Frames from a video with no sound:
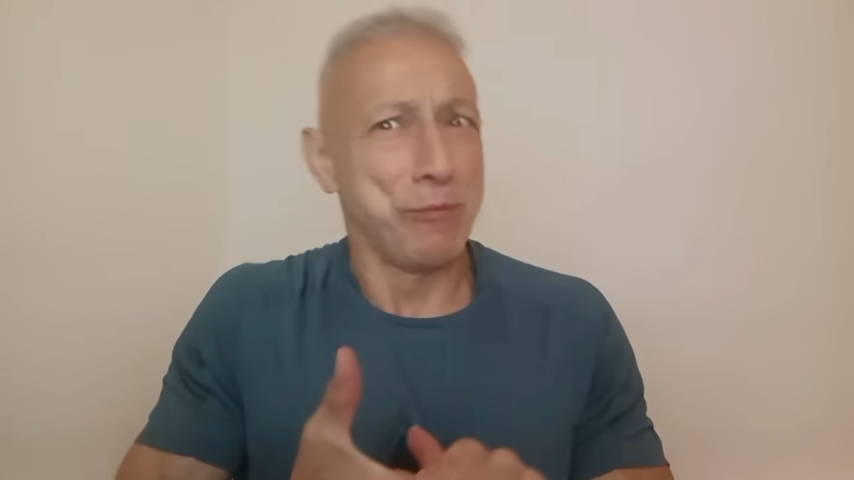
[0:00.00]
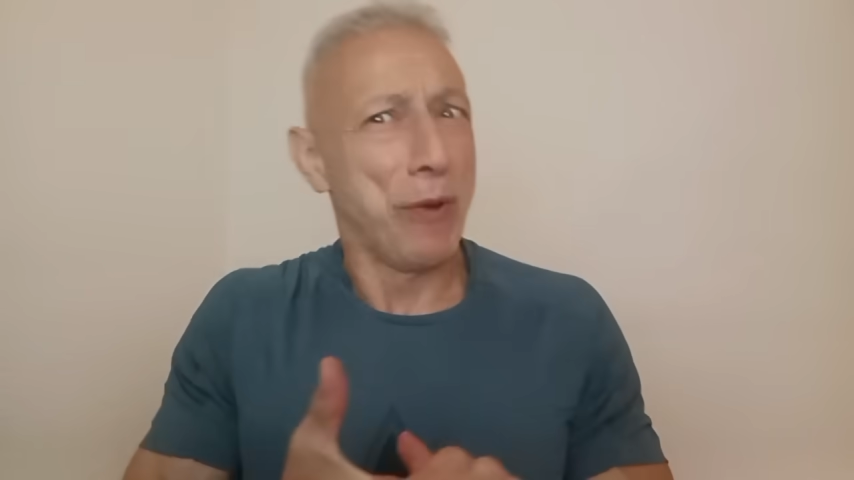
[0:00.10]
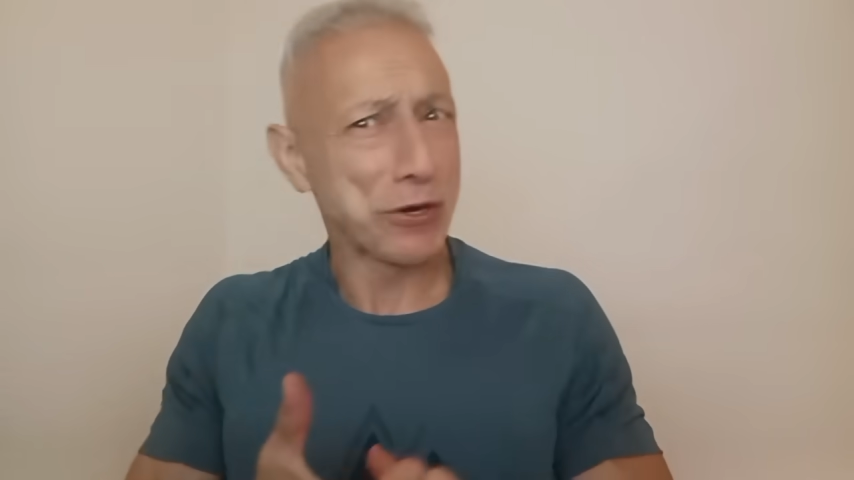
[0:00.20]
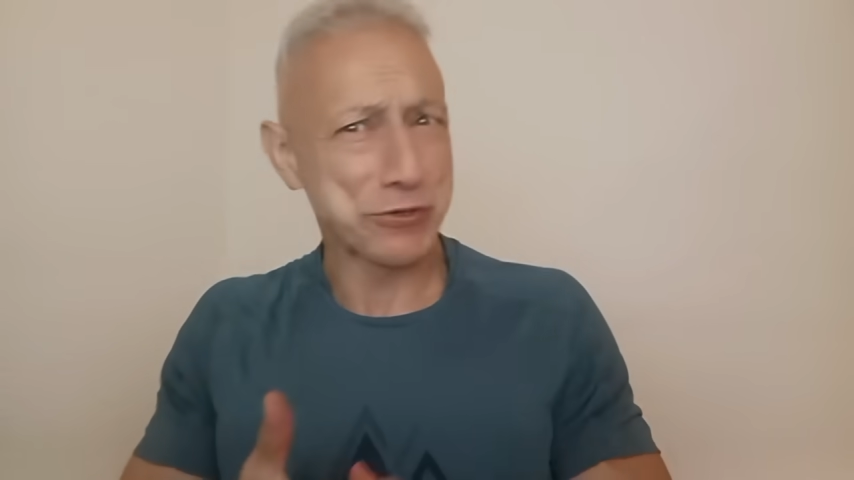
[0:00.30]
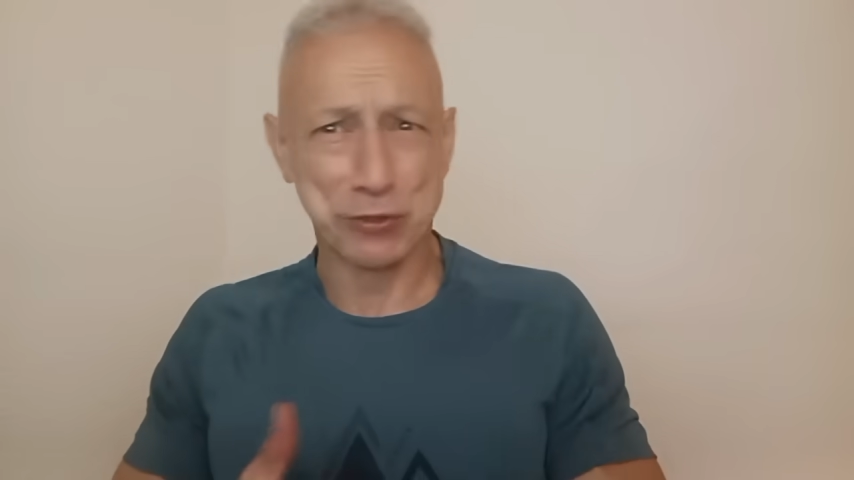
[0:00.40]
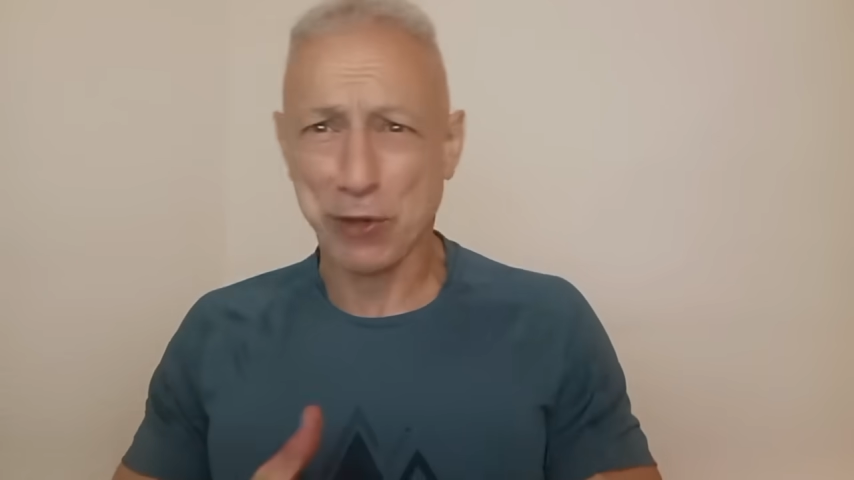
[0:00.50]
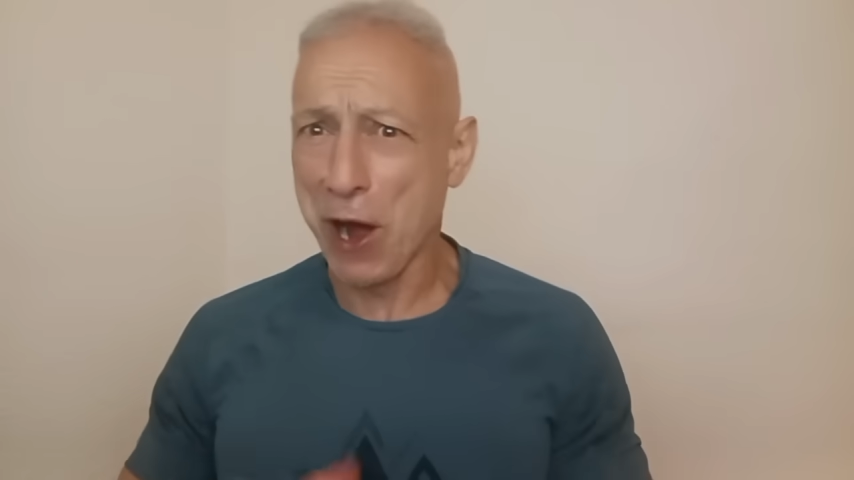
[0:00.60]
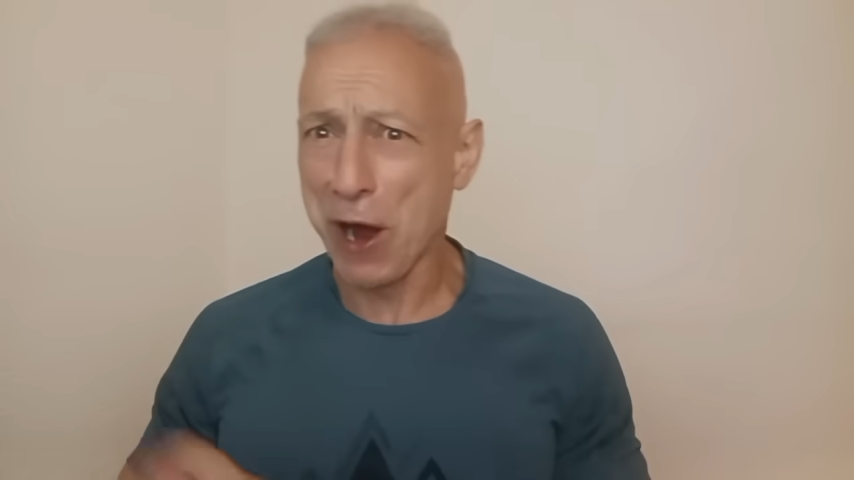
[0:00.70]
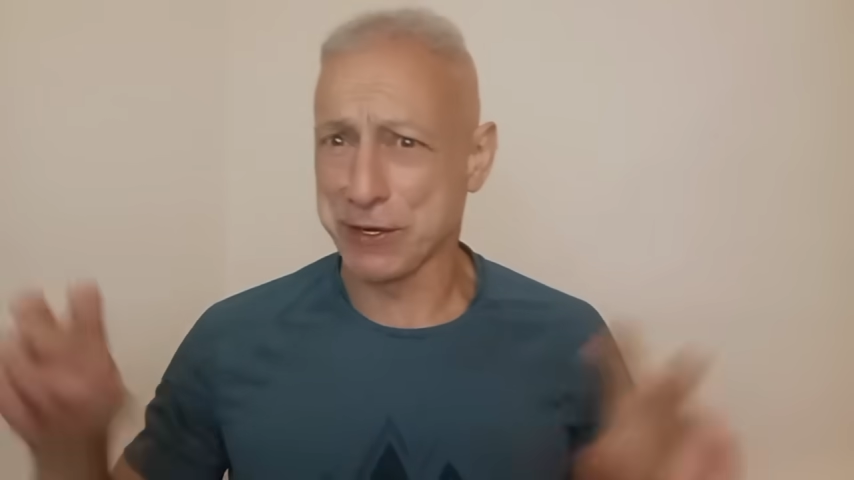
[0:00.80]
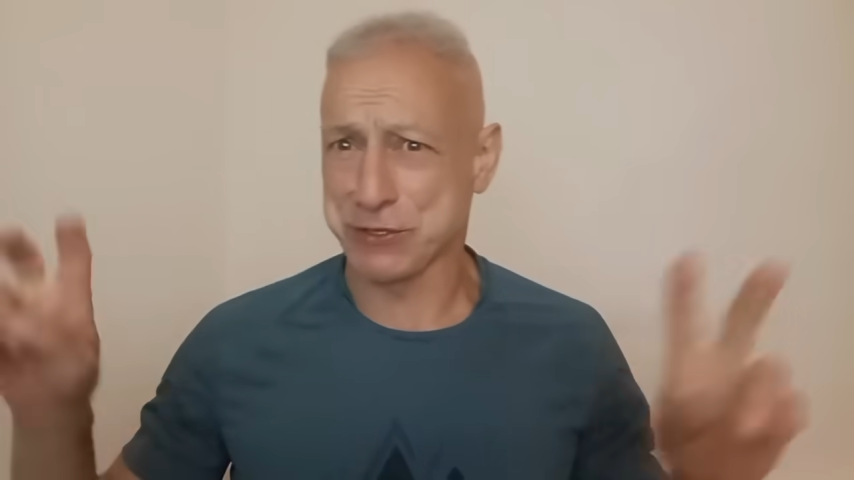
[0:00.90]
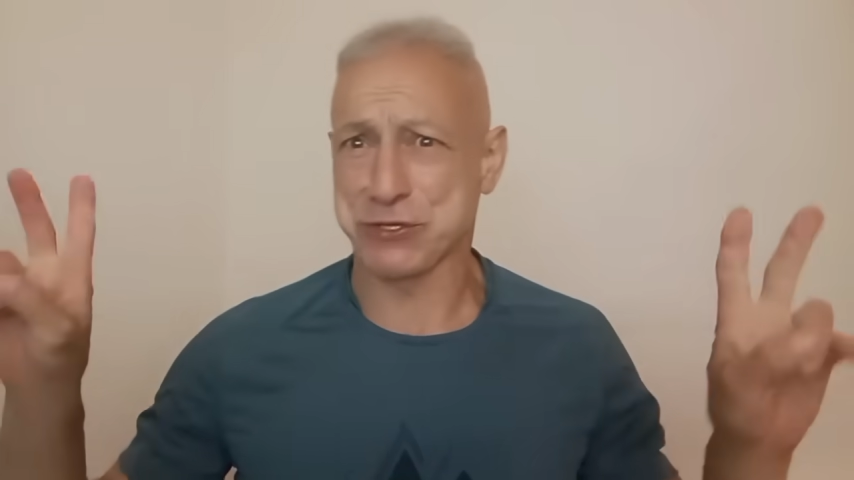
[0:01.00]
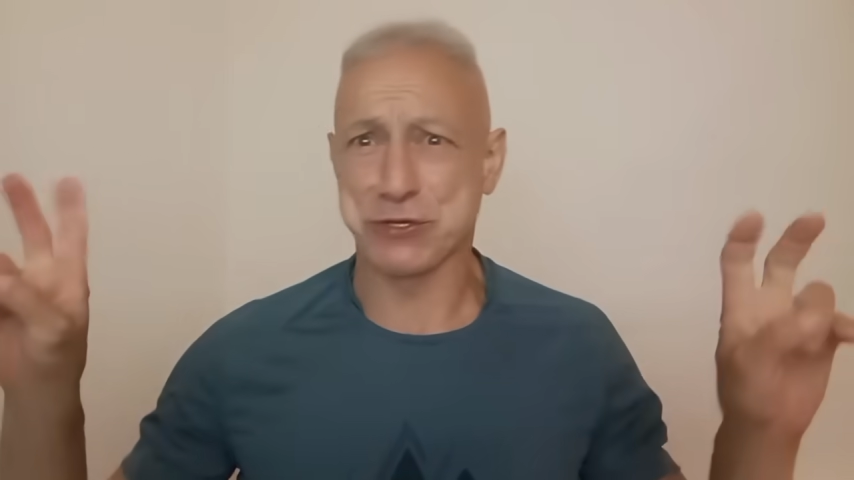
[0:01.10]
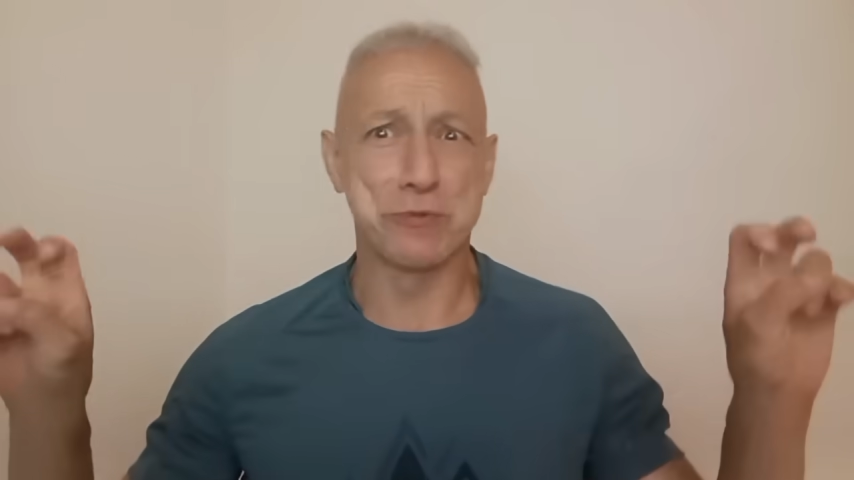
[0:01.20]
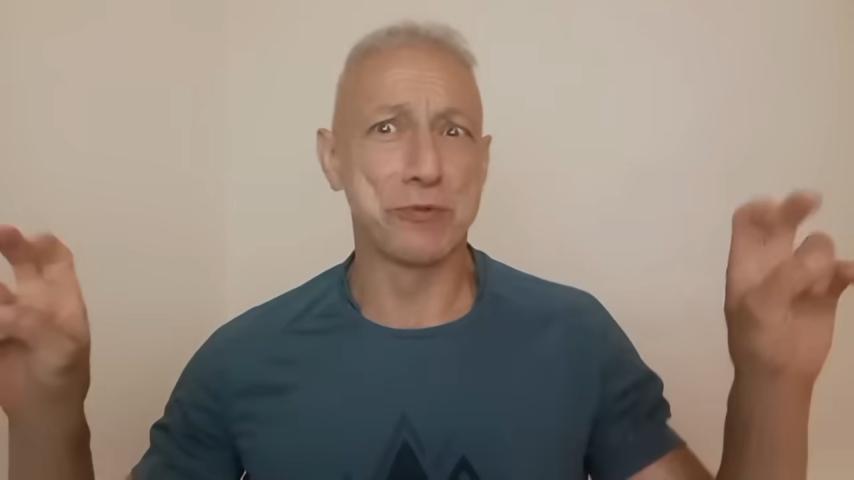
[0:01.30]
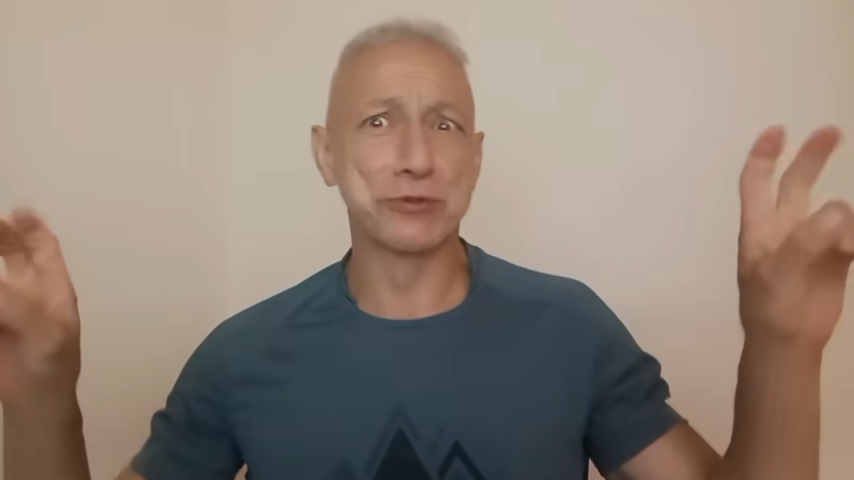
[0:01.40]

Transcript: Martial arts